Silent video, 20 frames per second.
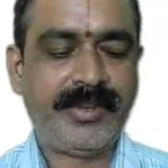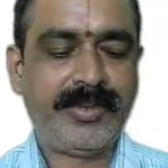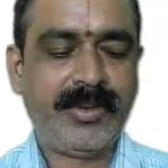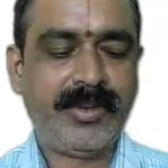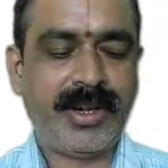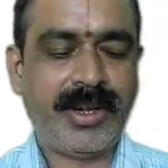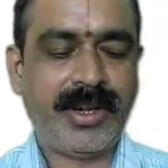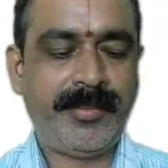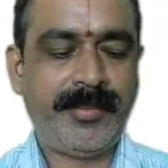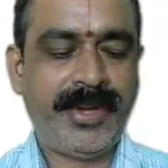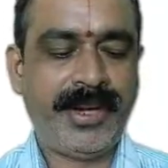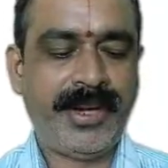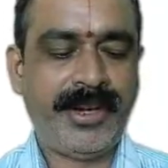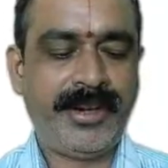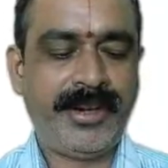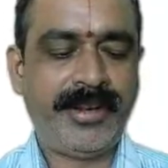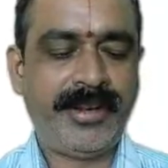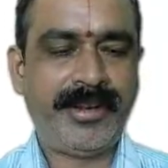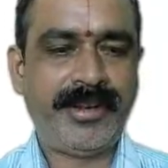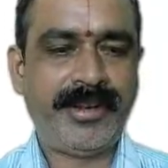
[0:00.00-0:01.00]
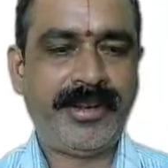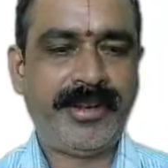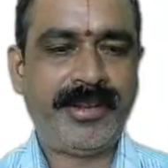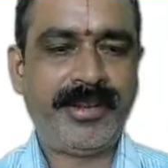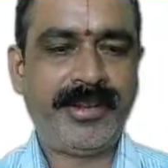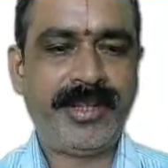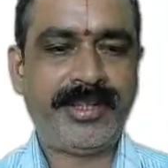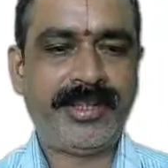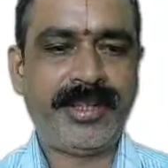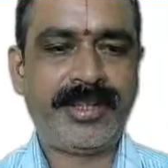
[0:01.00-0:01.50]
to operate
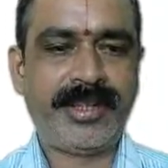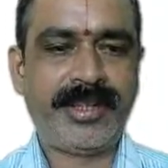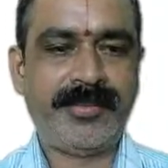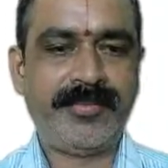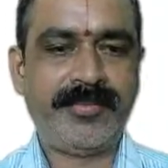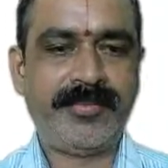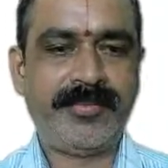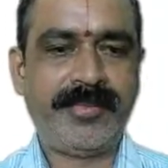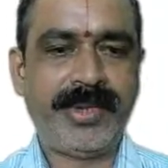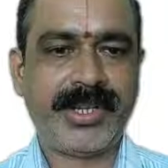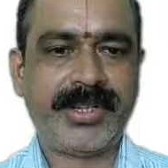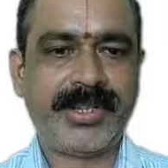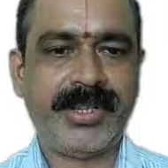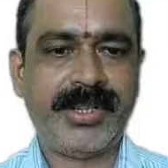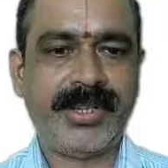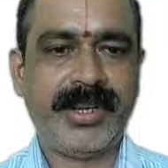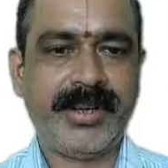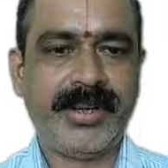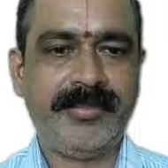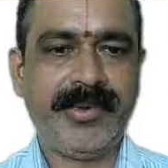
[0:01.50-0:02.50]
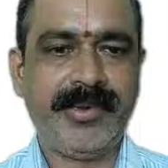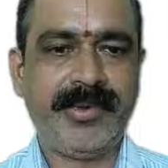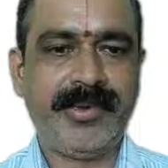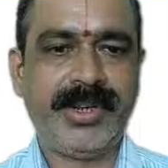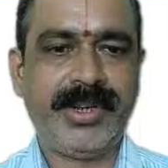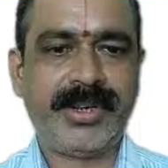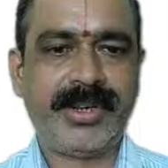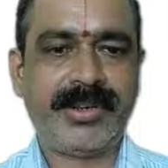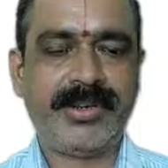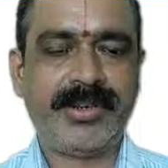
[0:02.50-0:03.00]
the system, personal
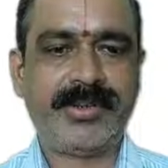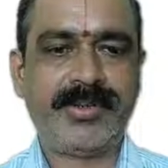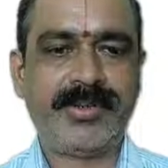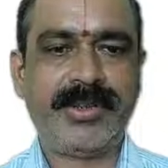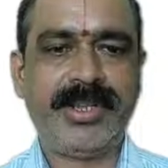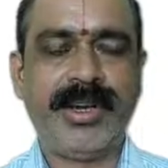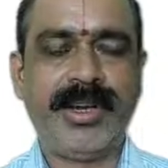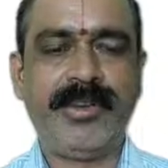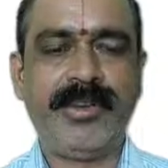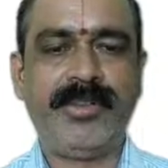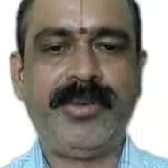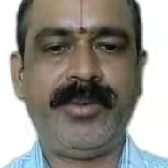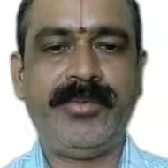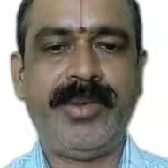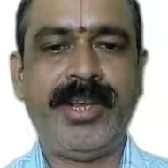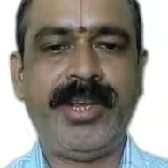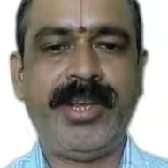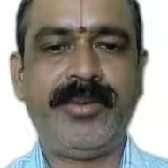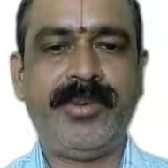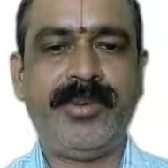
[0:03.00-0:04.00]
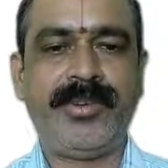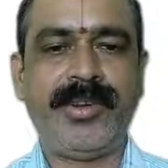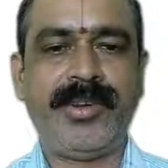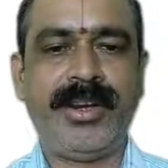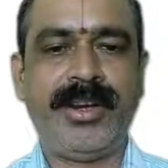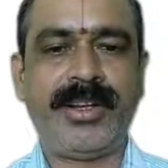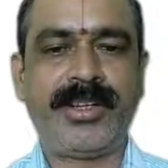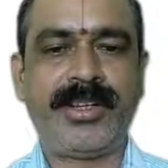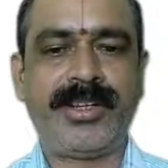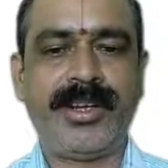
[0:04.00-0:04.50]
computer, so that you will be able to
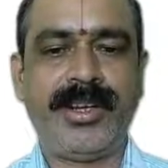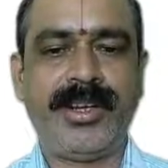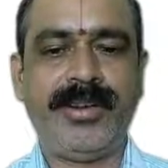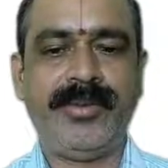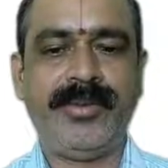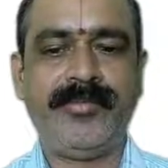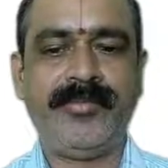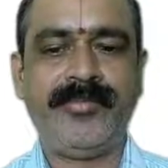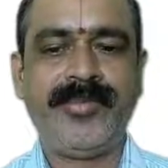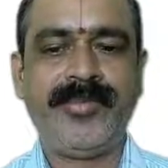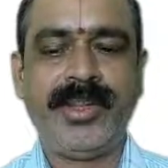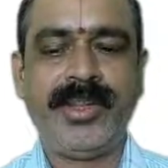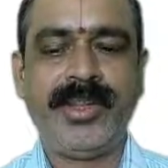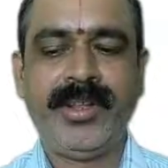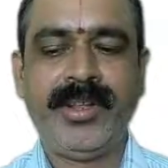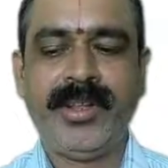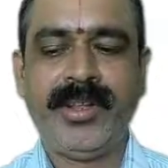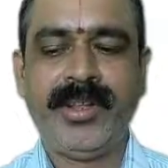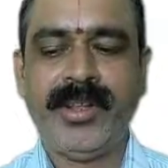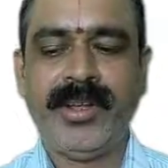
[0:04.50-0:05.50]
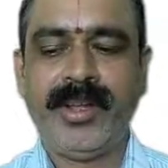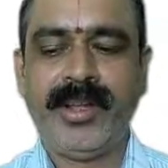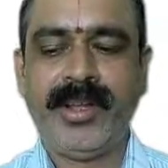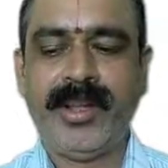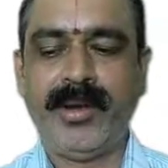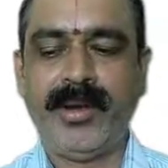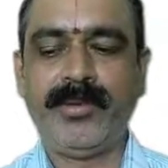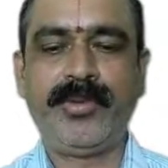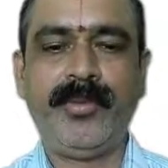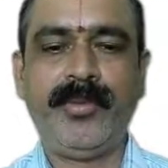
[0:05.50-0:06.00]
understand how
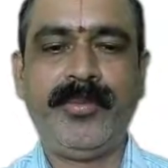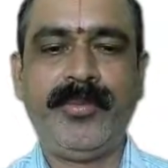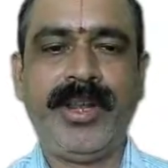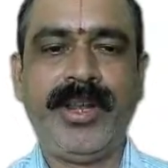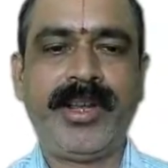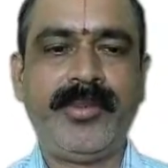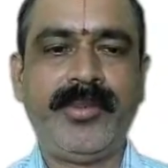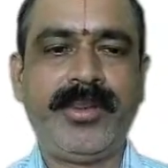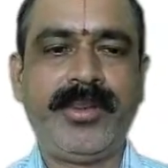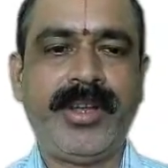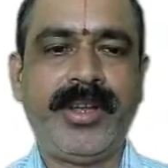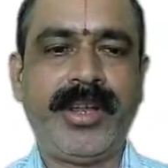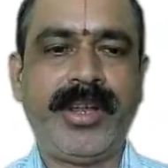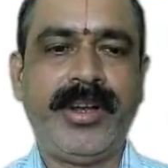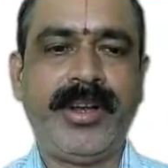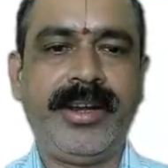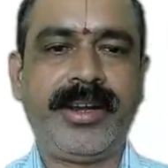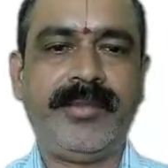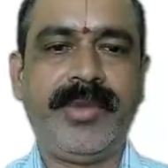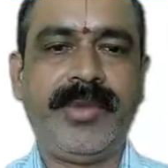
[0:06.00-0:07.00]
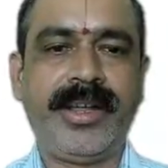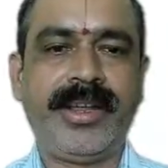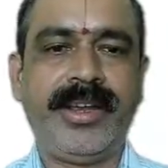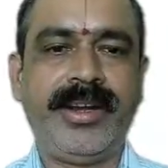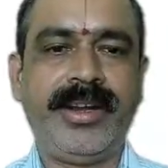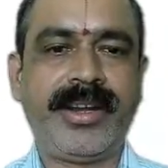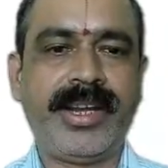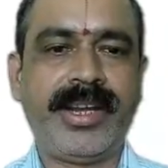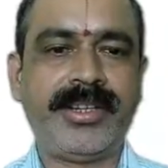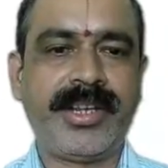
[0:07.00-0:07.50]
to make out your internet
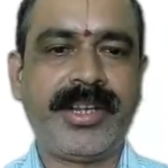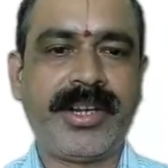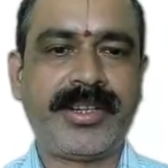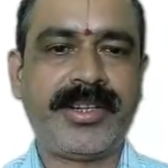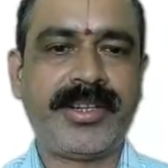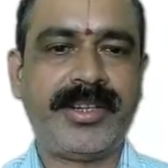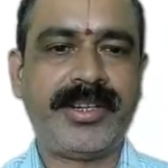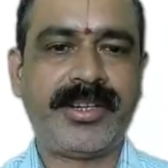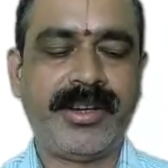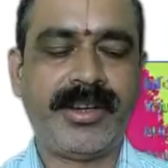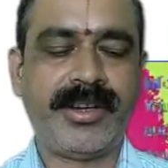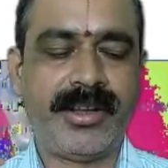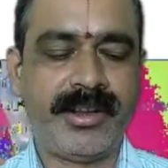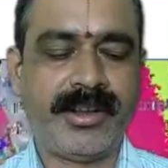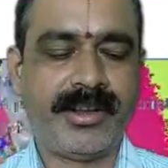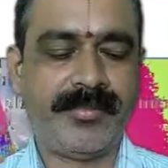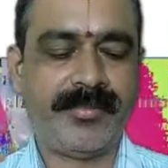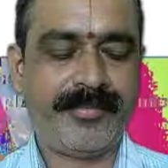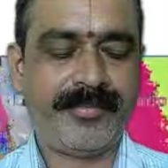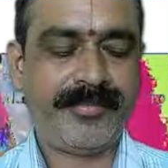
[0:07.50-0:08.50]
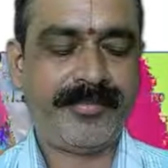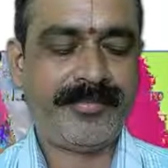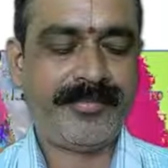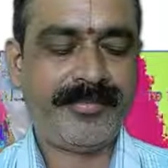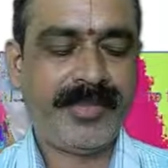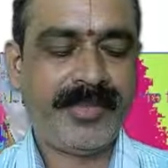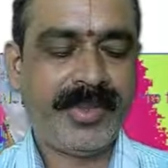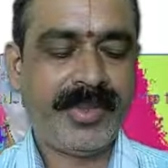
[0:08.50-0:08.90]
banking transactions and all.